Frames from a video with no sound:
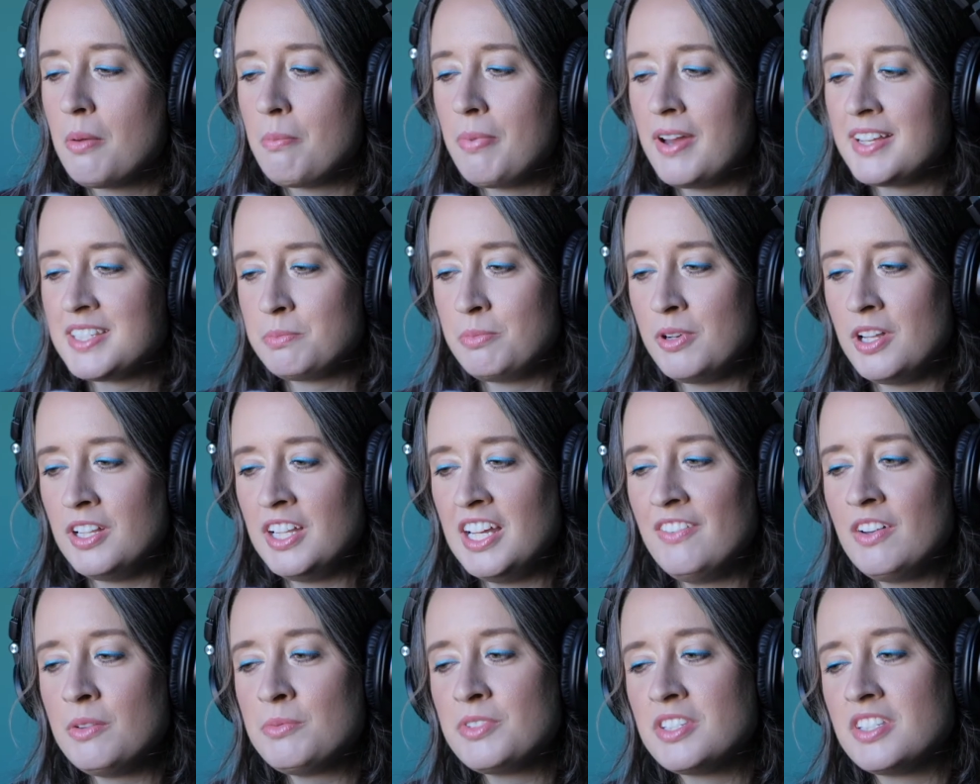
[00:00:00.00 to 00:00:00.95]
Best
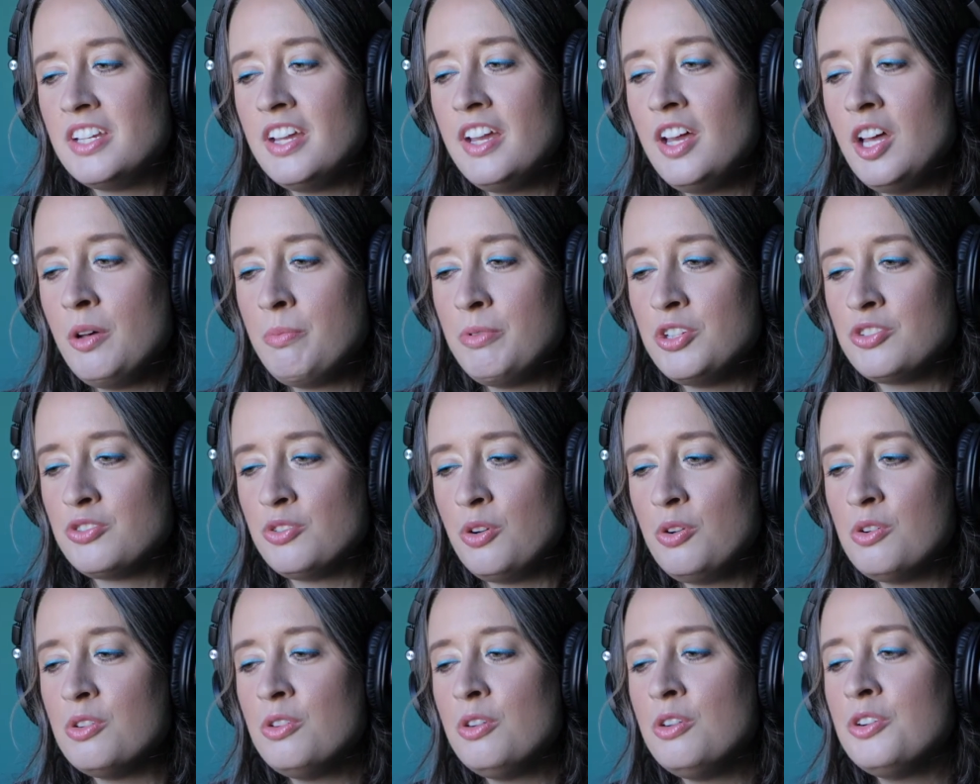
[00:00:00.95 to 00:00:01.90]
believe I'm still
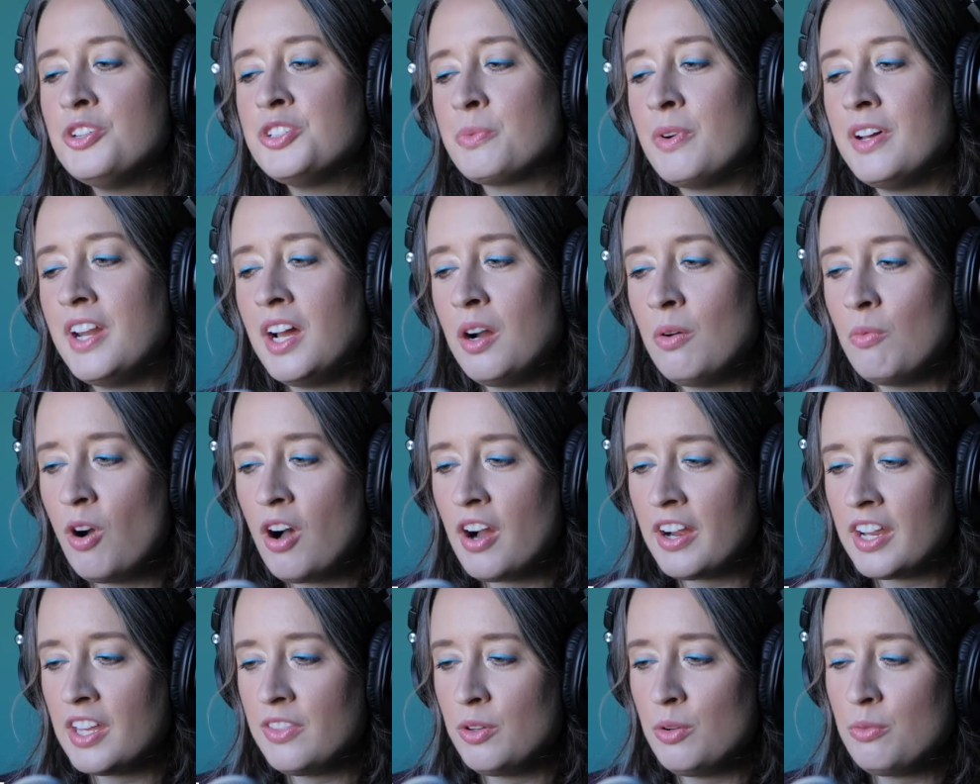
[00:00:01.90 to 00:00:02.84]
bejeweled. When I
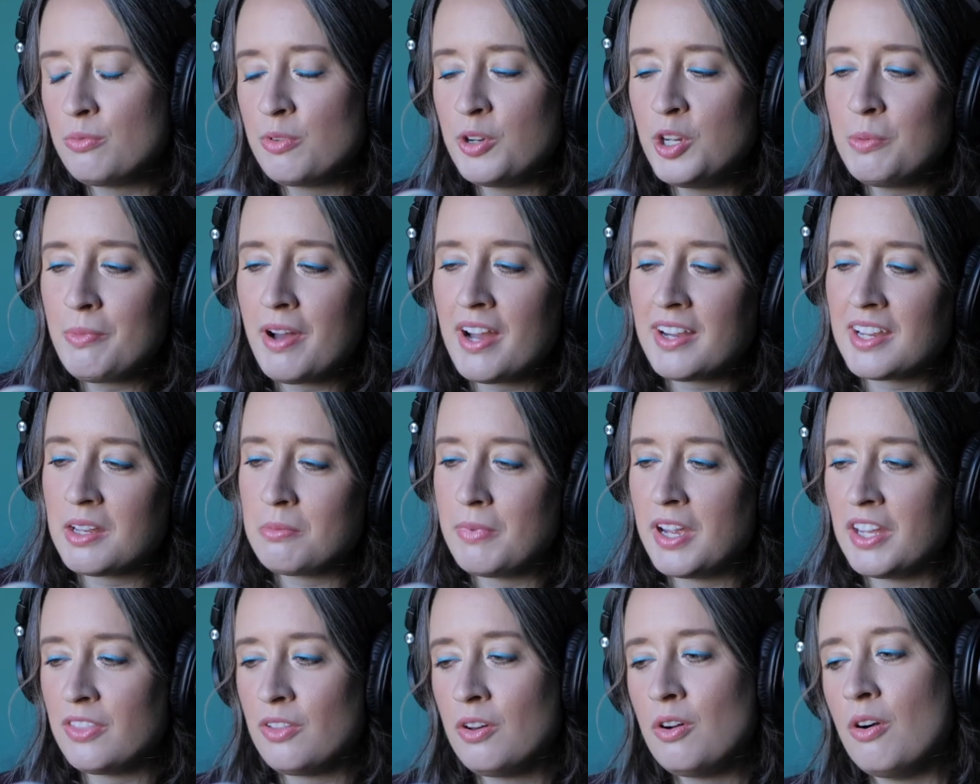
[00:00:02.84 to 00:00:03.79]
walk in the room, I can
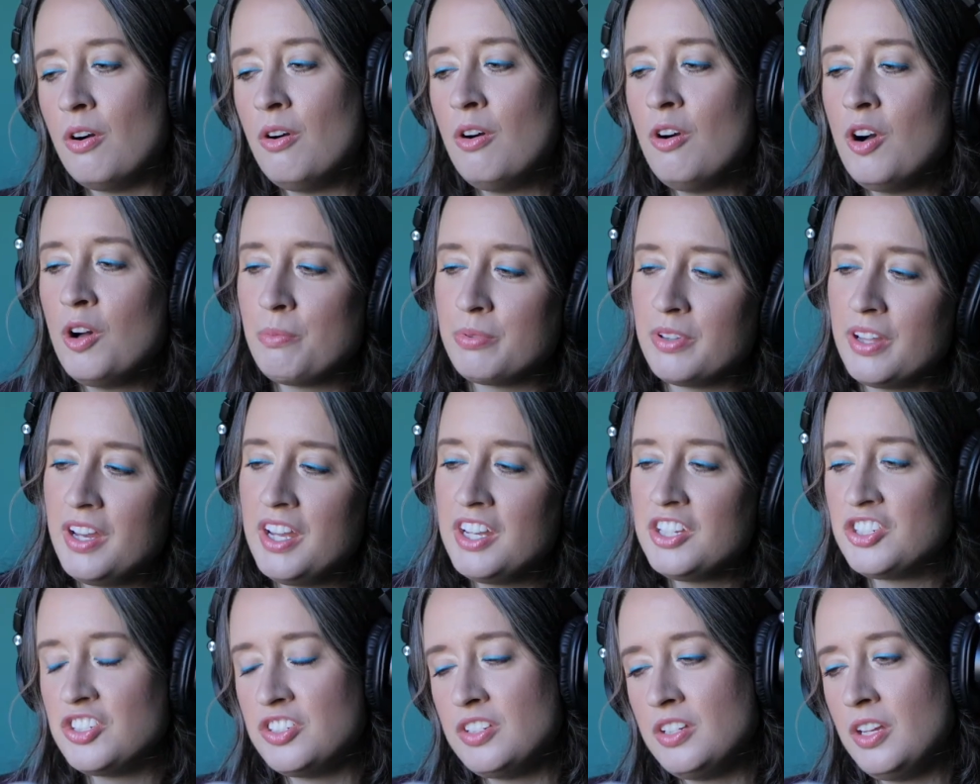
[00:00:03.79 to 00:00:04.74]
make the whole
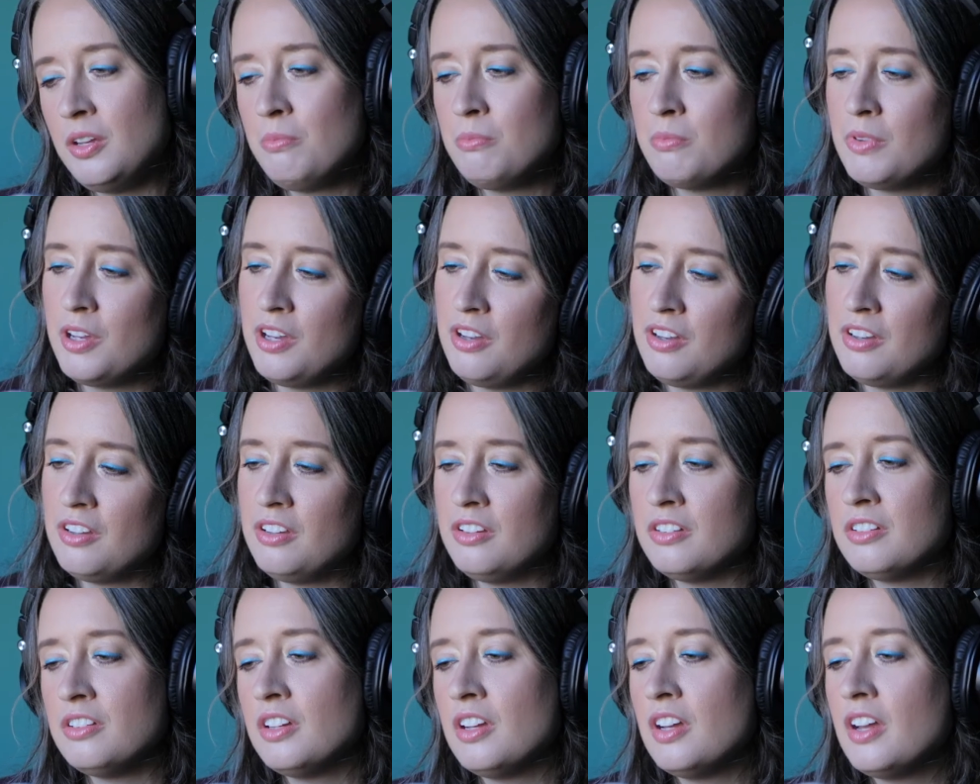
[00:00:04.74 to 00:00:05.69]
place
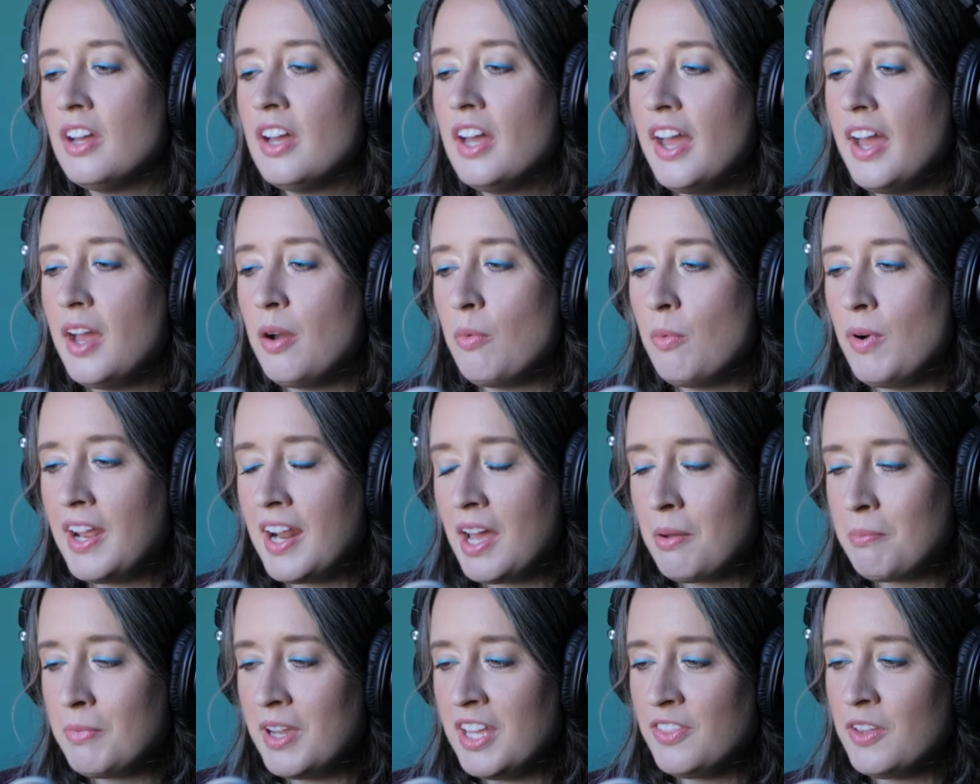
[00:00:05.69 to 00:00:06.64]
shimmer. And when I
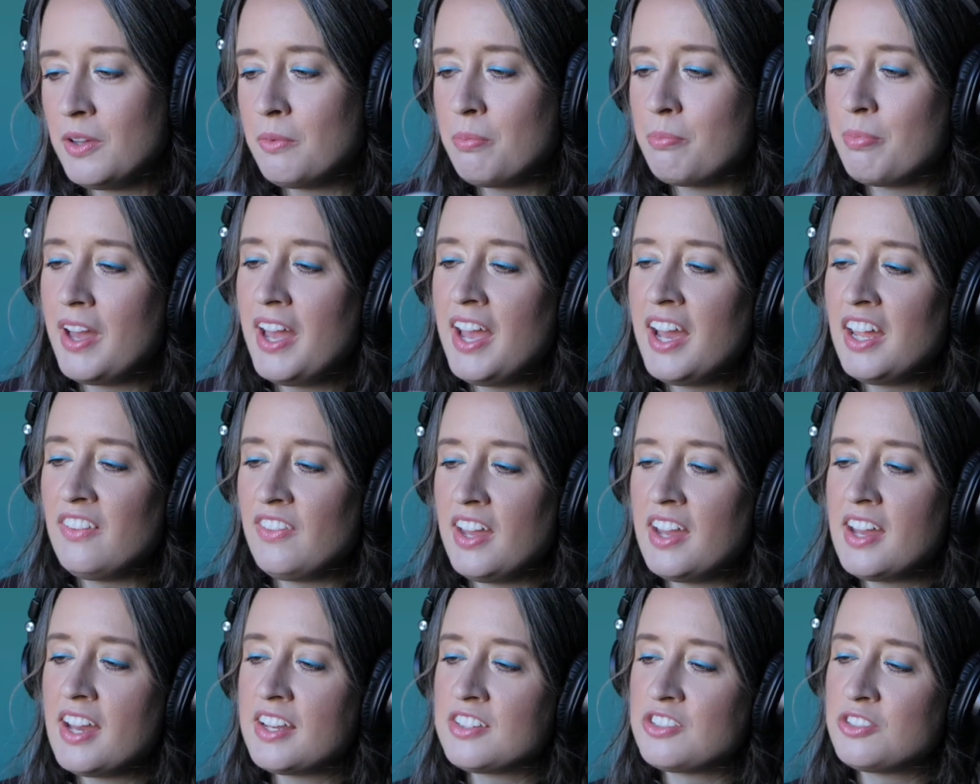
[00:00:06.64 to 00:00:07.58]
meet the band,
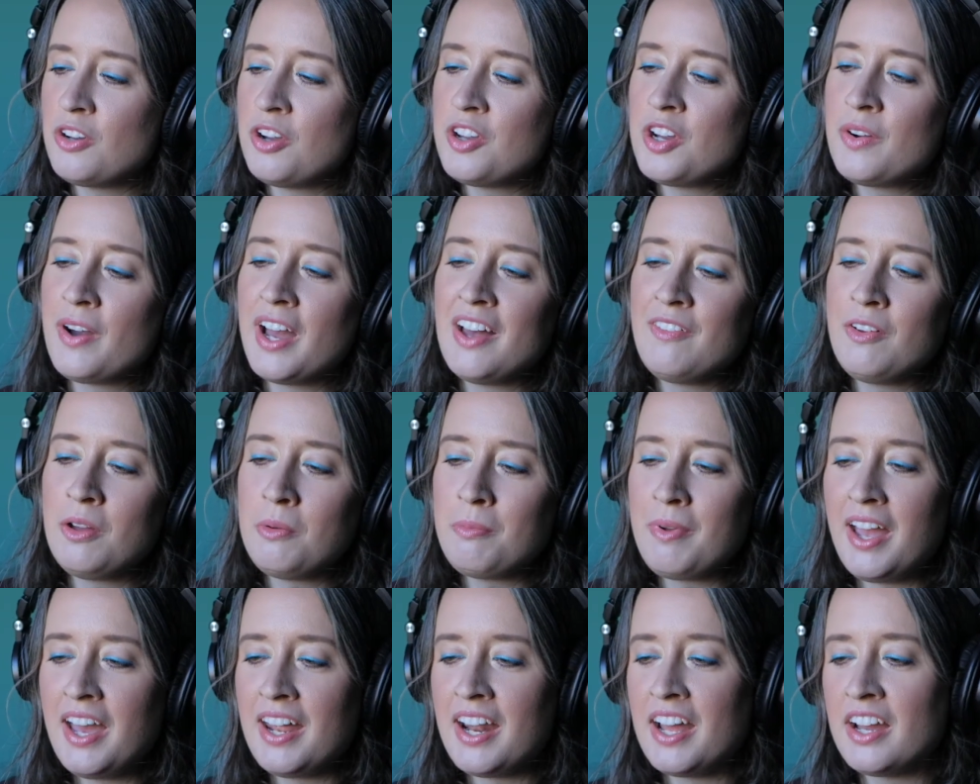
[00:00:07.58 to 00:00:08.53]
they ask, do you have a
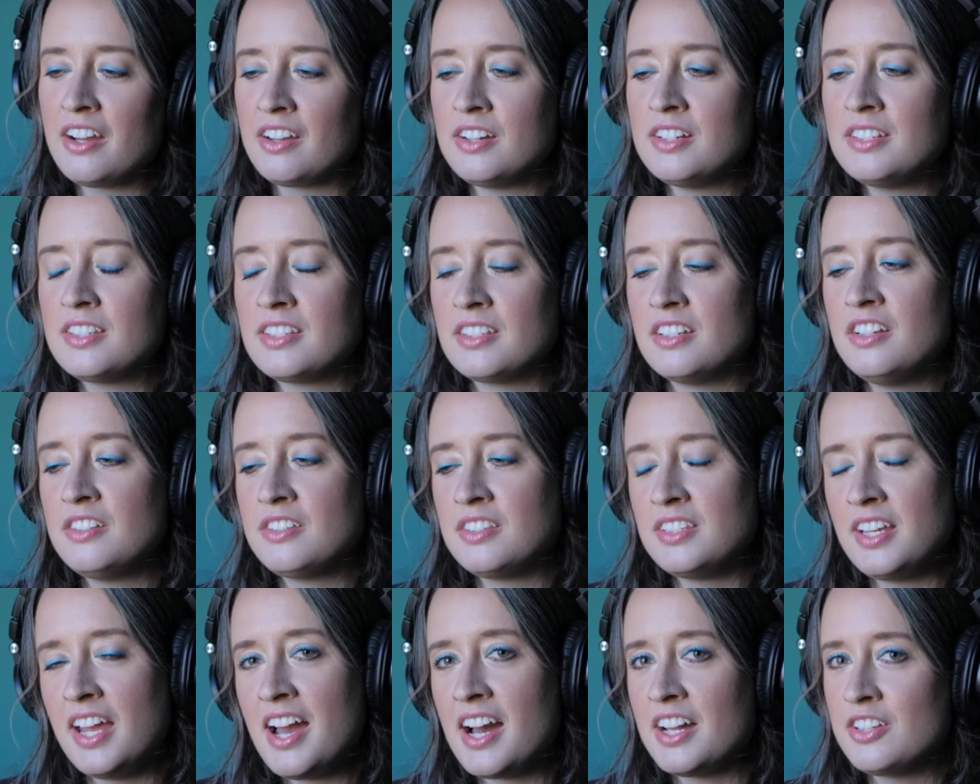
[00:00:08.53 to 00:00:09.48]
man? I could still
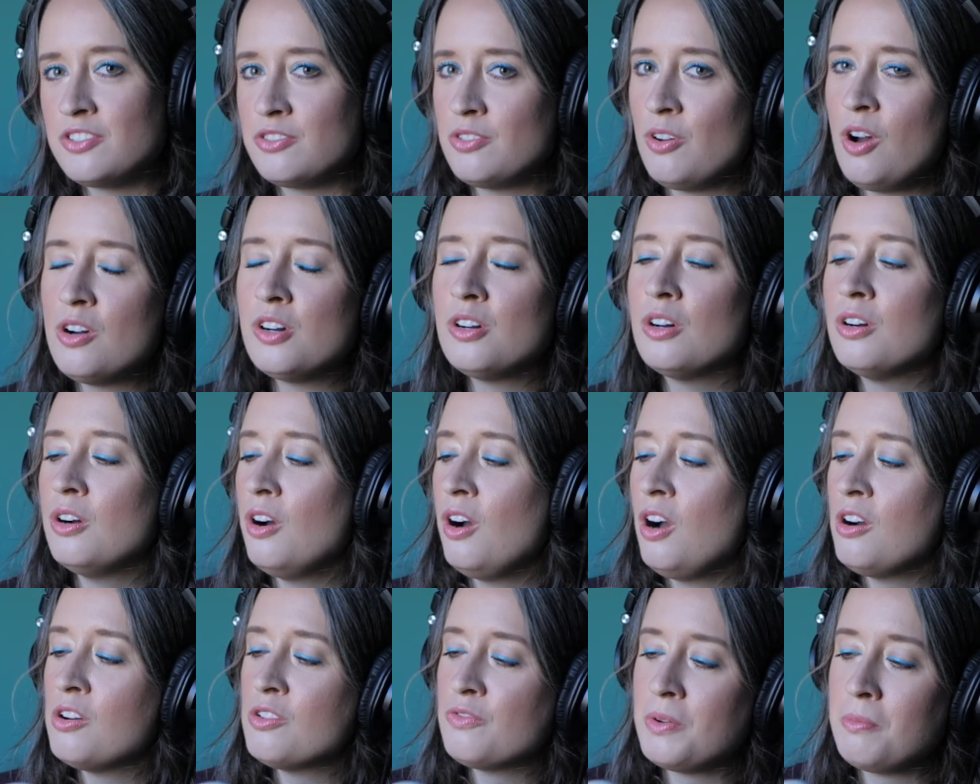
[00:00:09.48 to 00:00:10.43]
say I
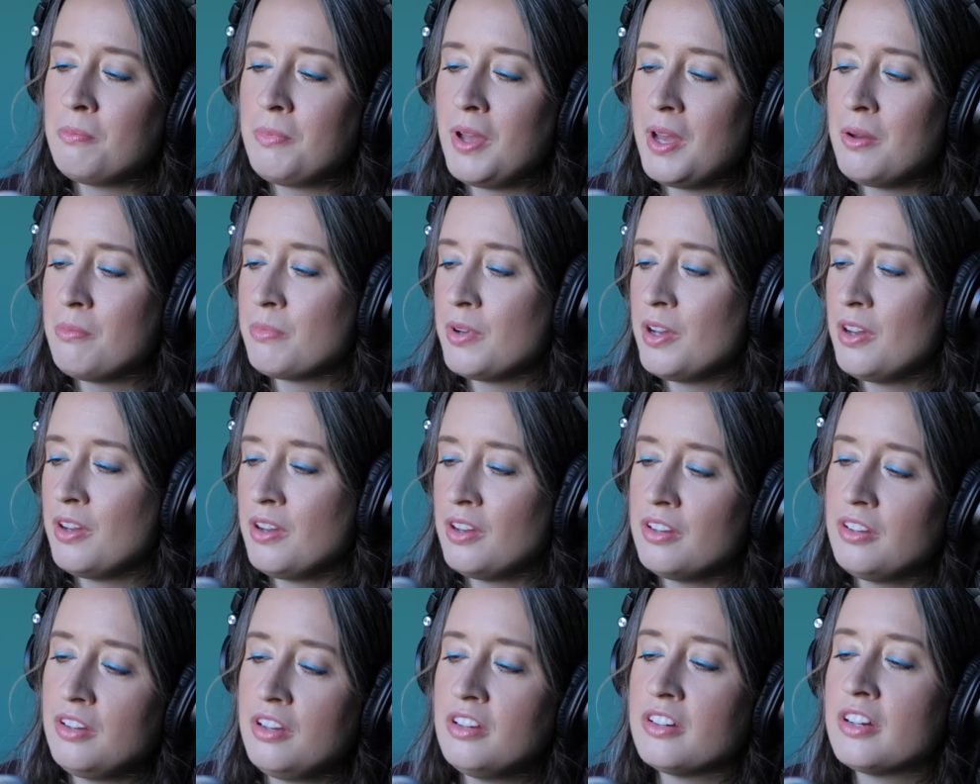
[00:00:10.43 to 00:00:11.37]
don't
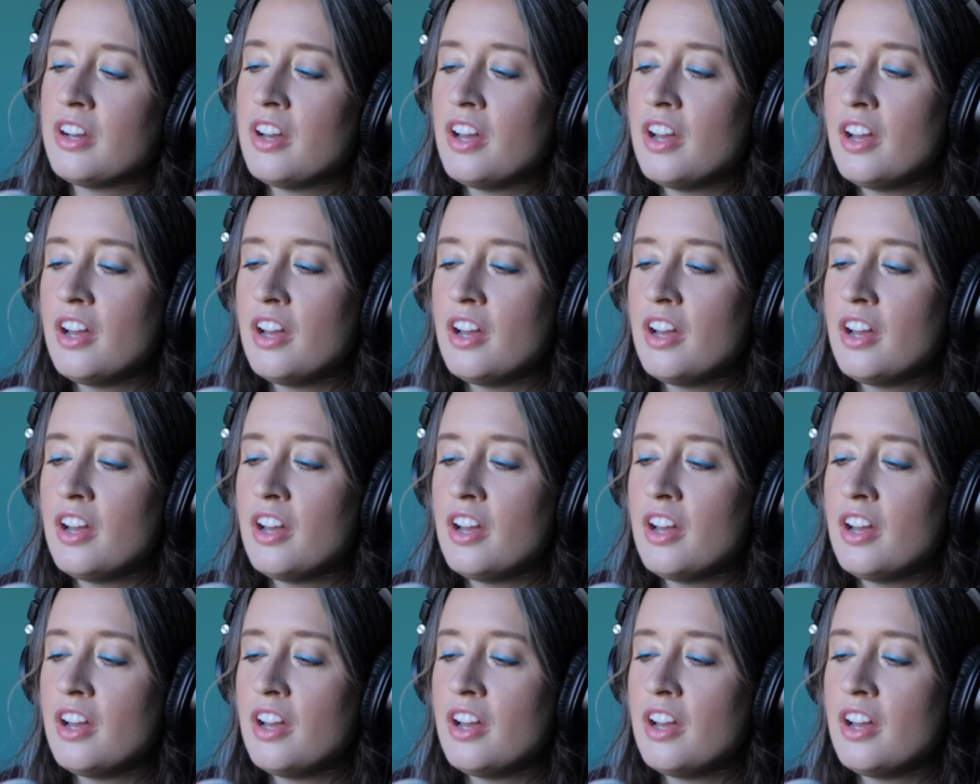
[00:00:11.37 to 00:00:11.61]
remember.